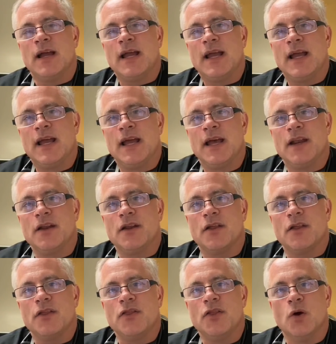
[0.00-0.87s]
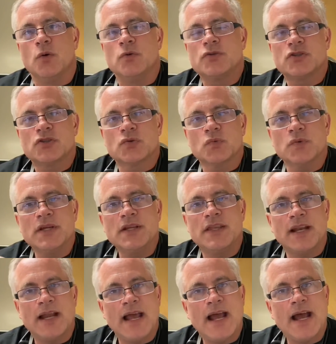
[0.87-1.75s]
And those three
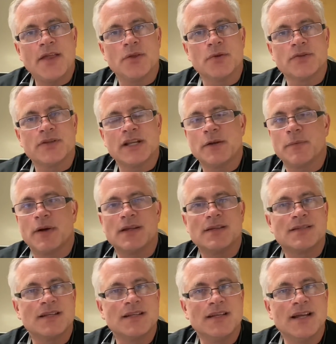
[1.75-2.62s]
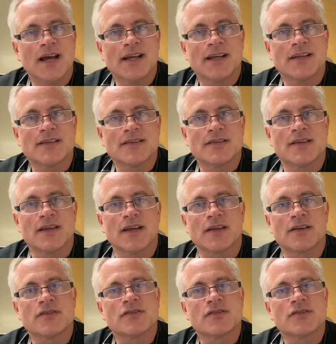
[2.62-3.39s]
that had those antibodies did not get sick.